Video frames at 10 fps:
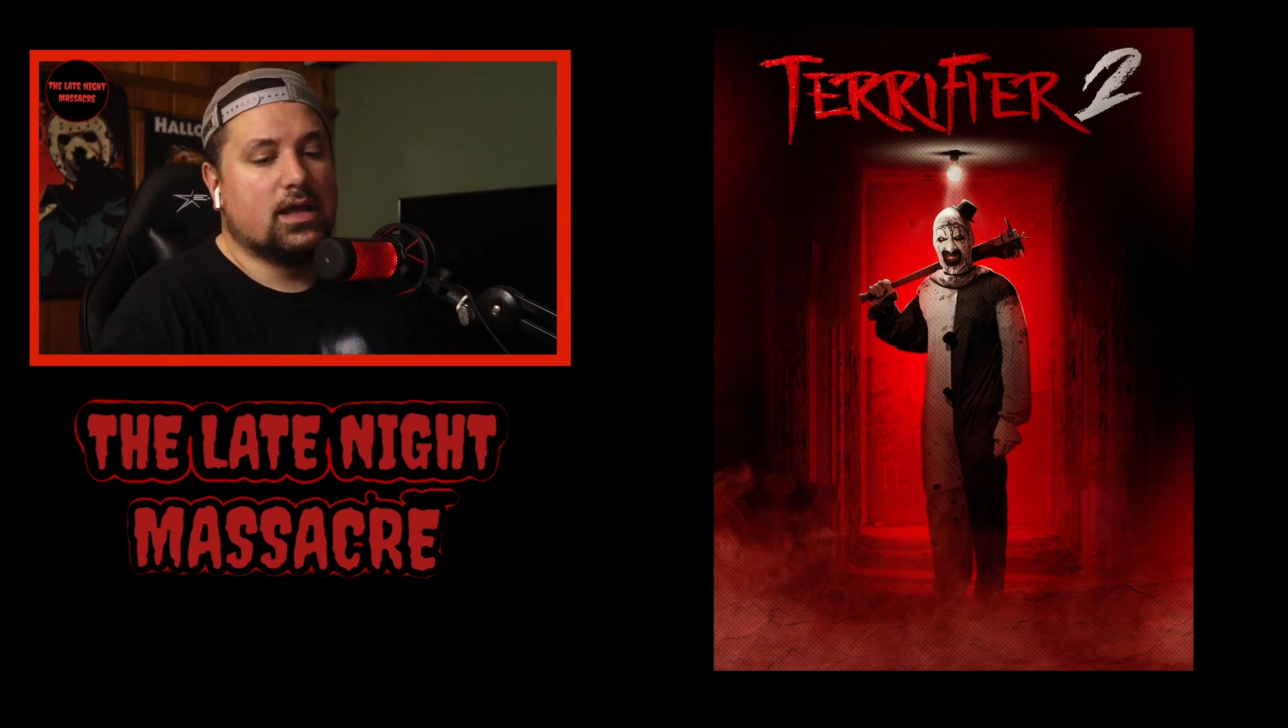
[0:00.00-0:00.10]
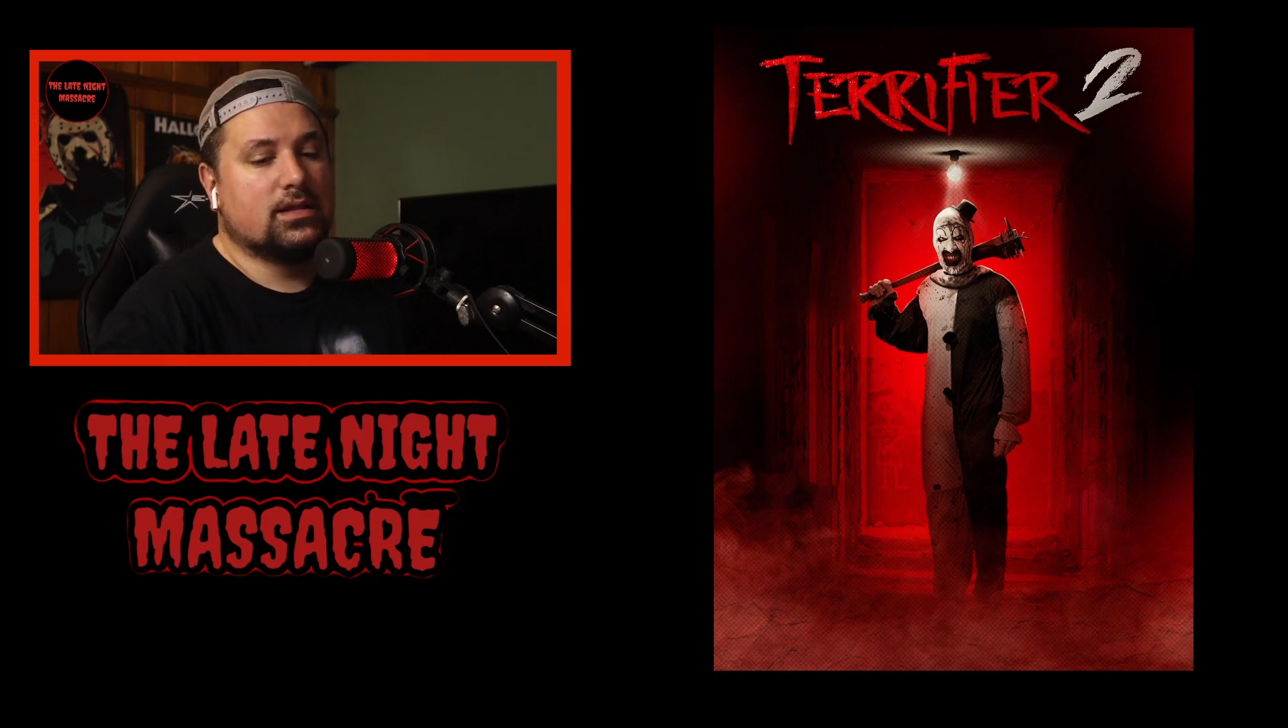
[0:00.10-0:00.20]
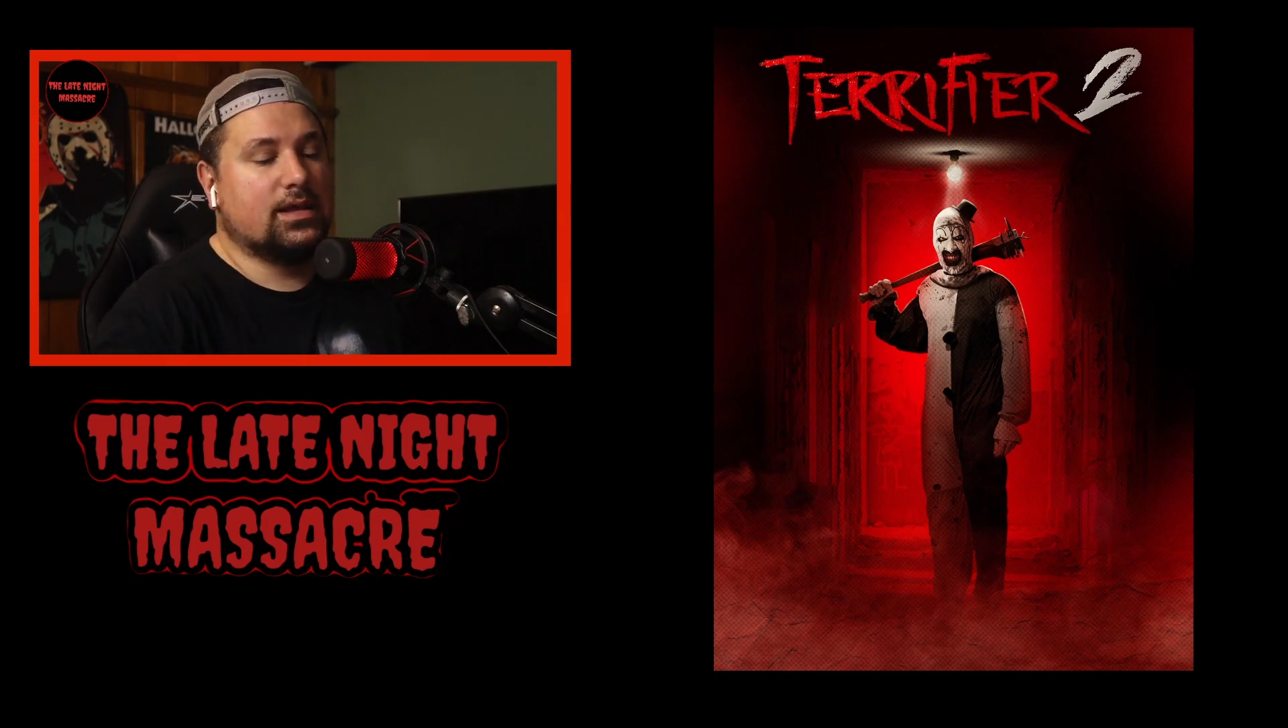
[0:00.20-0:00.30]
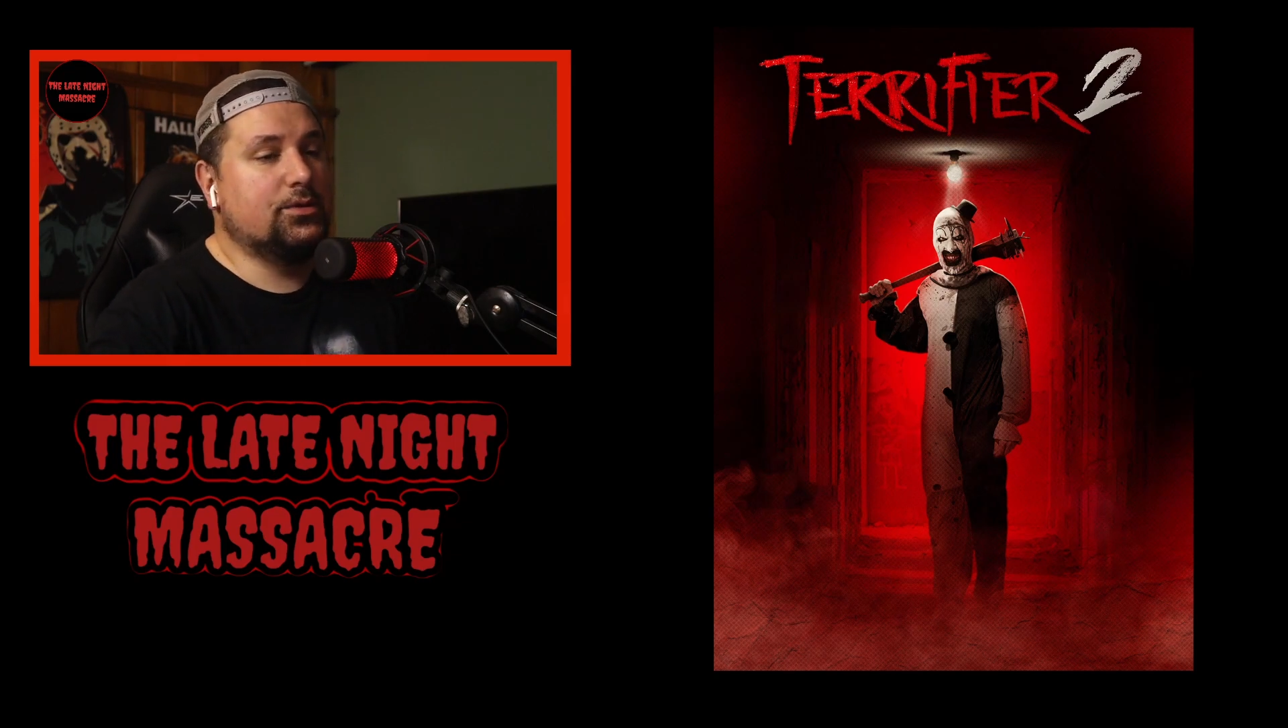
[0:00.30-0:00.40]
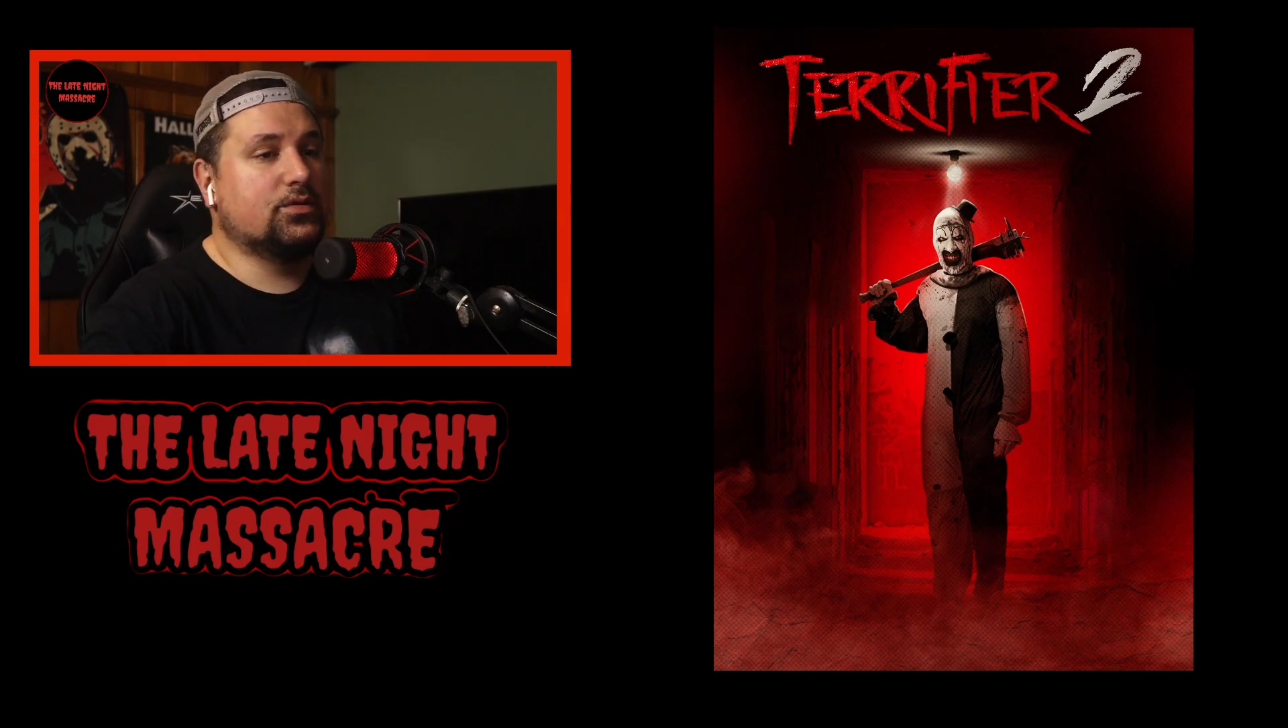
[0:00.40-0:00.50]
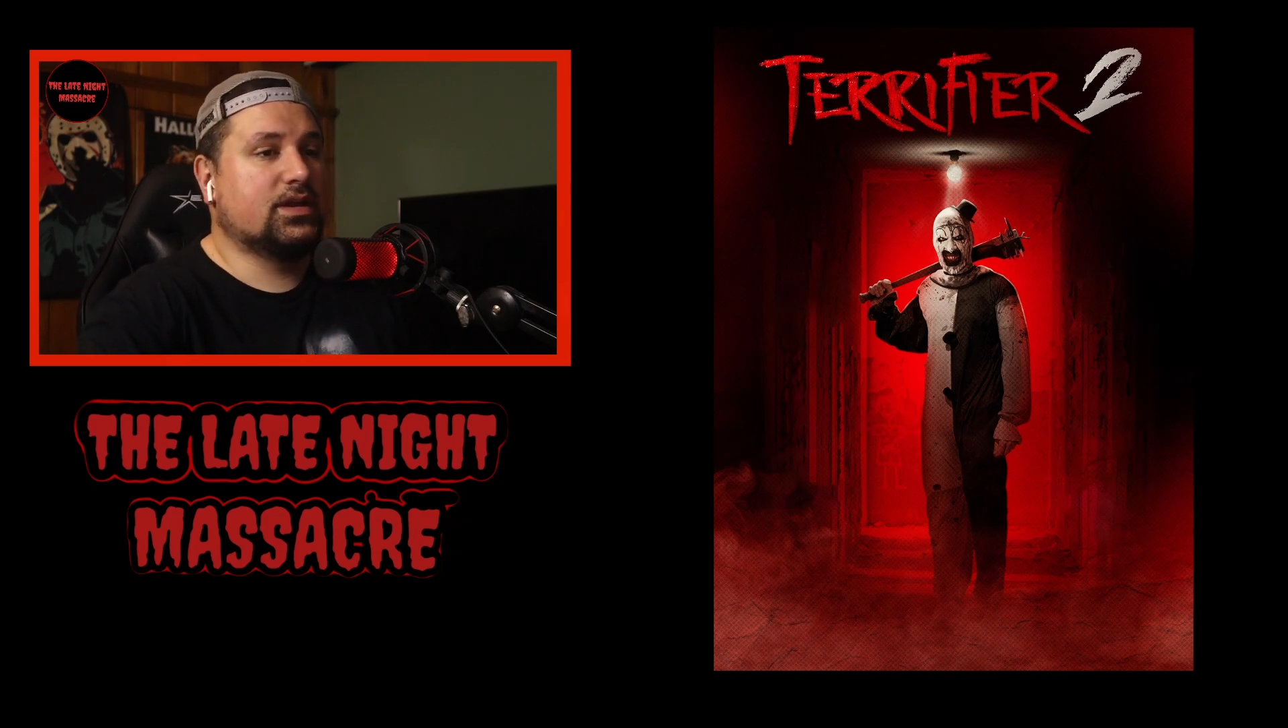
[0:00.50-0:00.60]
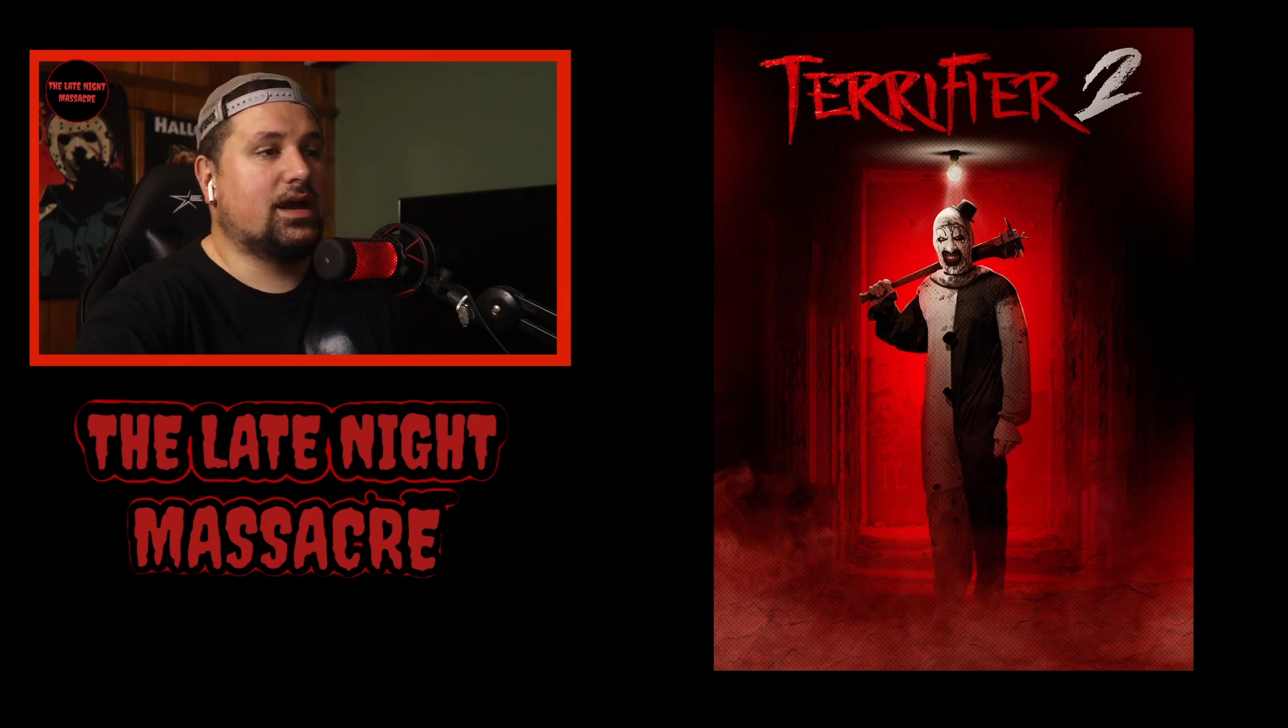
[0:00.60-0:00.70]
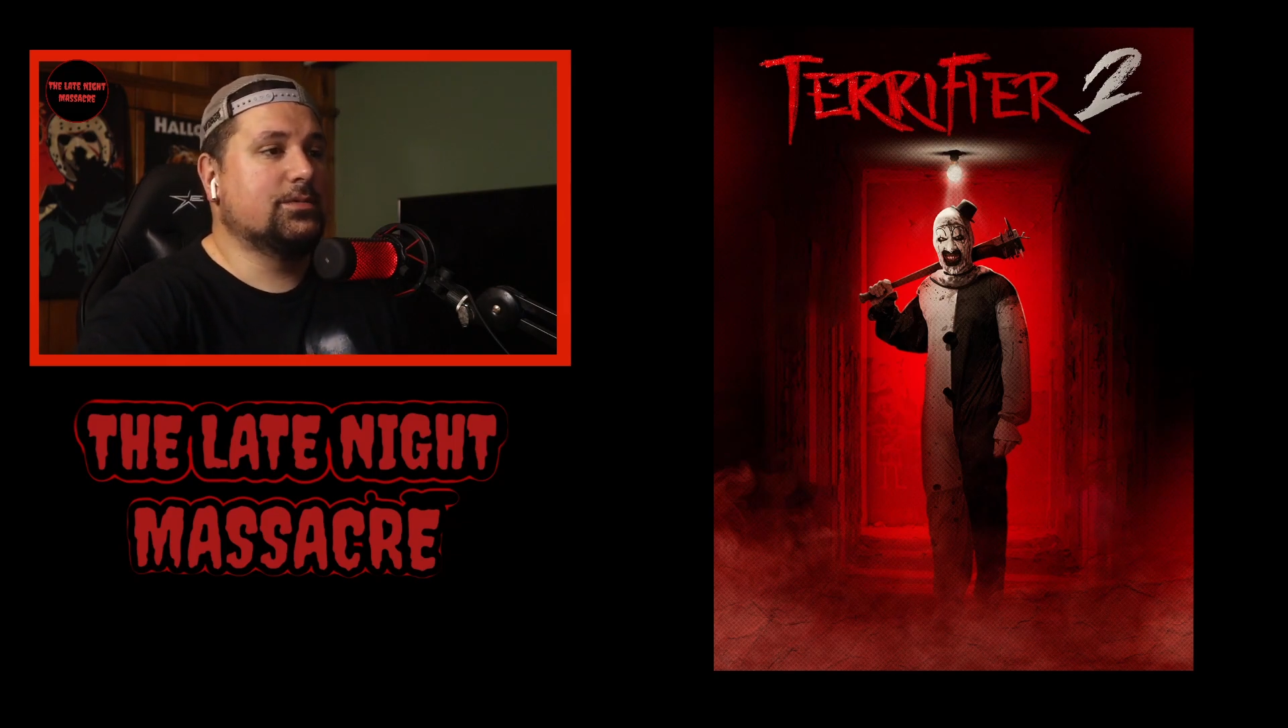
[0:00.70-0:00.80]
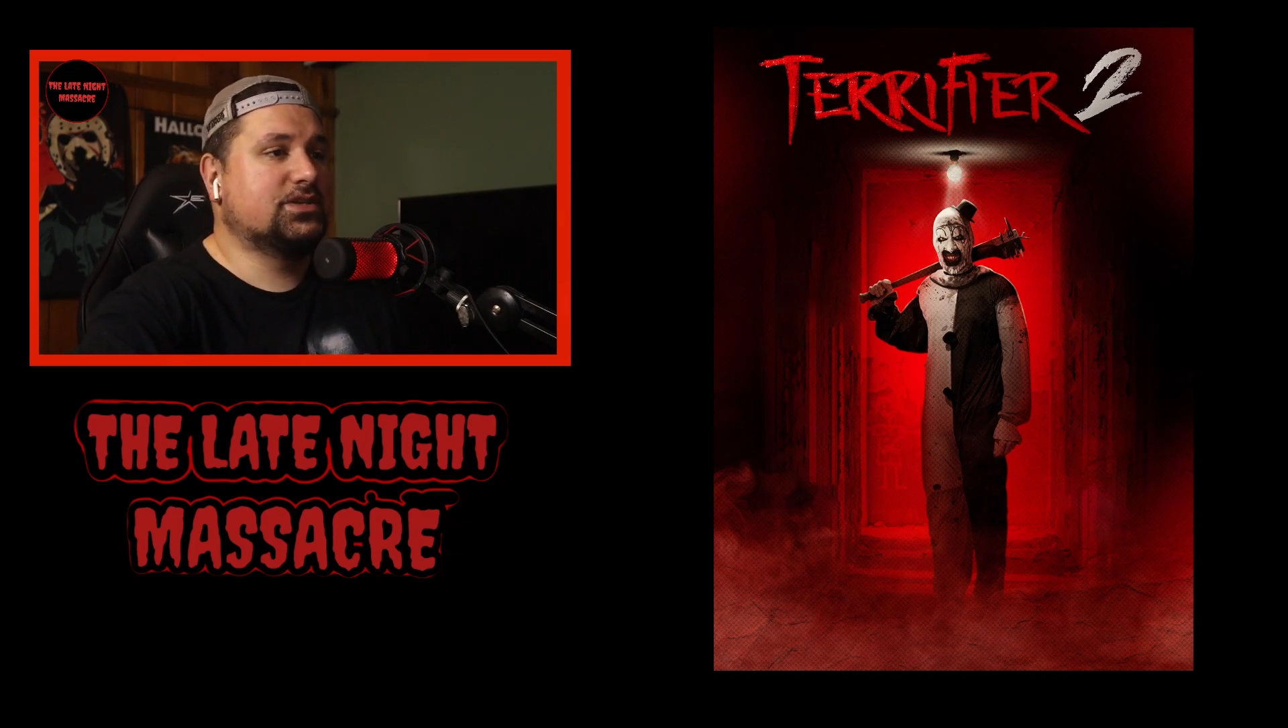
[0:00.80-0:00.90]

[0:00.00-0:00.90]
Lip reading: Let me know in the comment